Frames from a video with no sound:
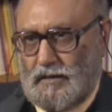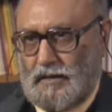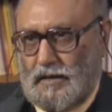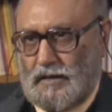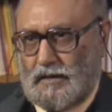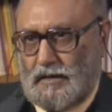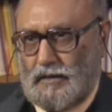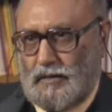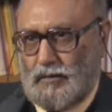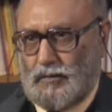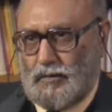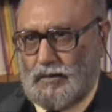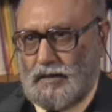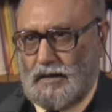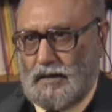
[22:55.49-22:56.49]
that the
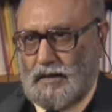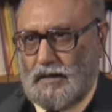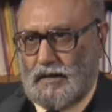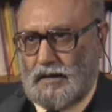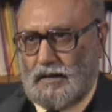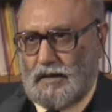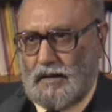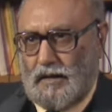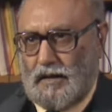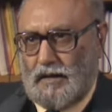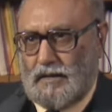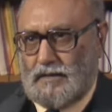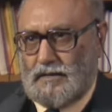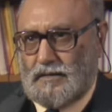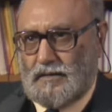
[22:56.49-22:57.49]
nuclear
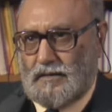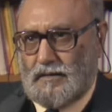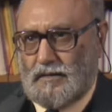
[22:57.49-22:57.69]
age